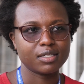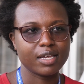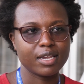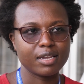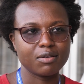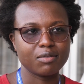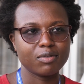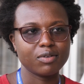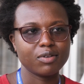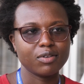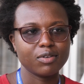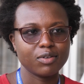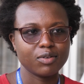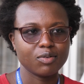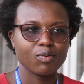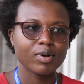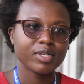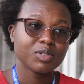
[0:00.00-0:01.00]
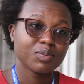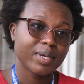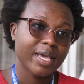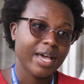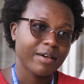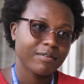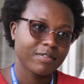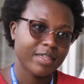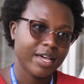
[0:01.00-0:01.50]
And once we
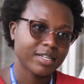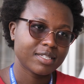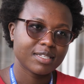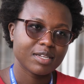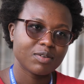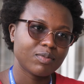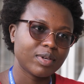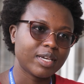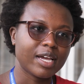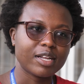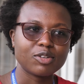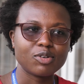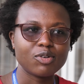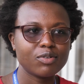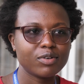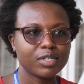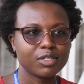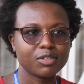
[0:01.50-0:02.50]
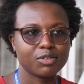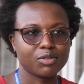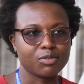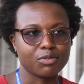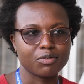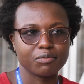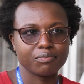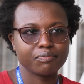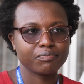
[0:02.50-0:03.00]
have that, then we can go
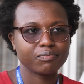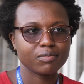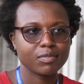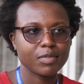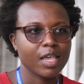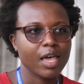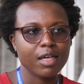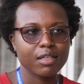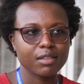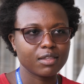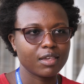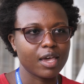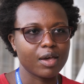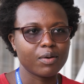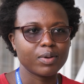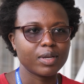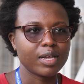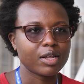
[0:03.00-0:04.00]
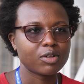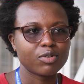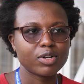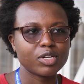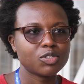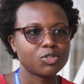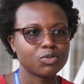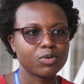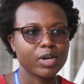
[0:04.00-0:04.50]
into healthcare, we can go
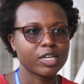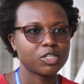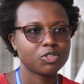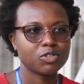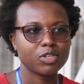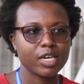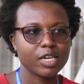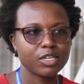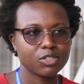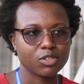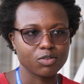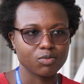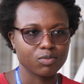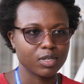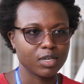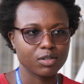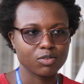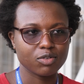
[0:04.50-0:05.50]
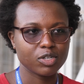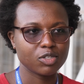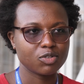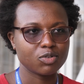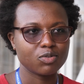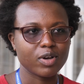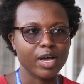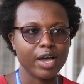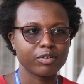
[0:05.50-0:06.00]
into education, we can go
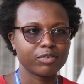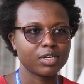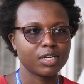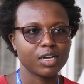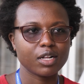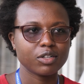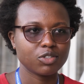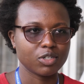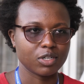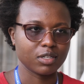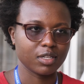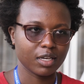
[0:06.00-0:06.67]
into agriculture.